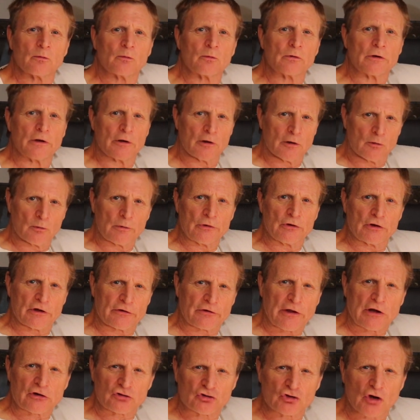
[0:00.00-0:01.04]
you know, when you get
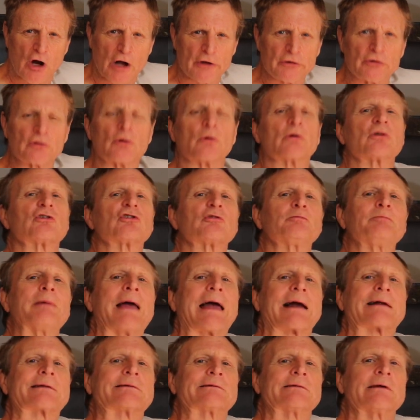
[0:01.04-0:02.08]
that shot you don't
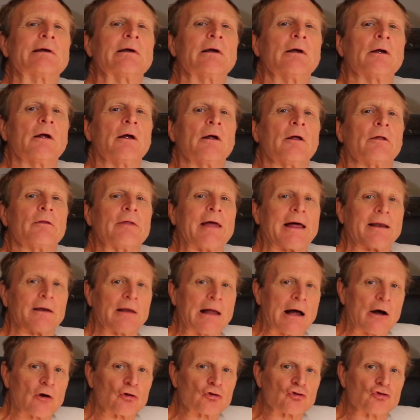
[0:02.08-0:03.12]
expect, that
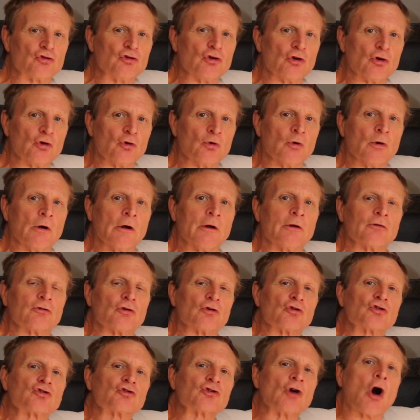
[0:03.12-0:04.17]
allows you to
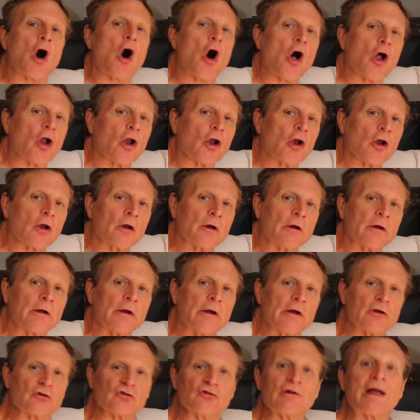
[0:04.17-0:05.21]
stall
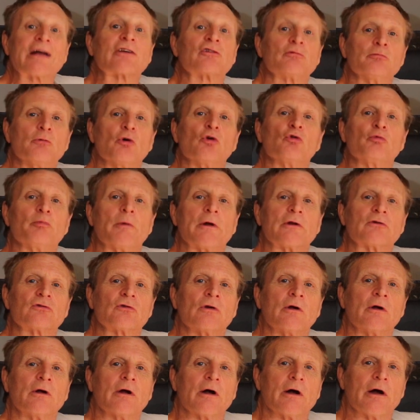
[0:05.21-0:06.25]
his next movement
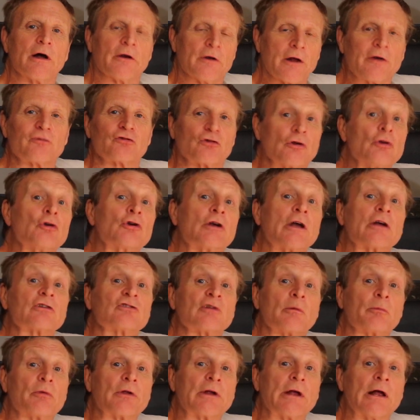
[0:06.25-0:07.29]
enough so you can get
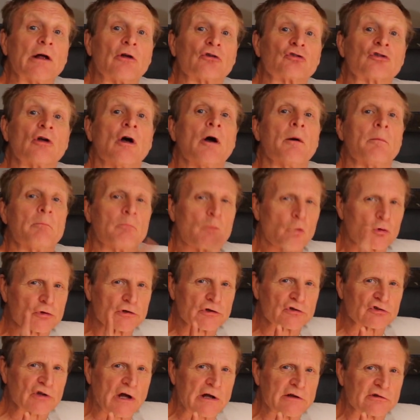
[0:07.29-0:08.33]
something else more
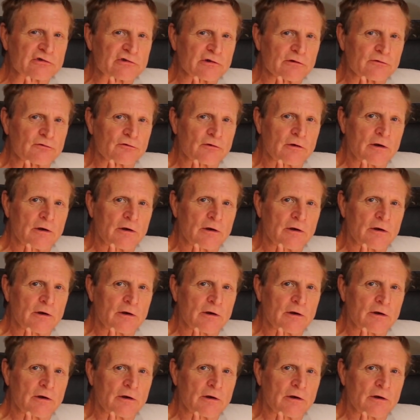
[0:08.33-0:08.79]
decisive.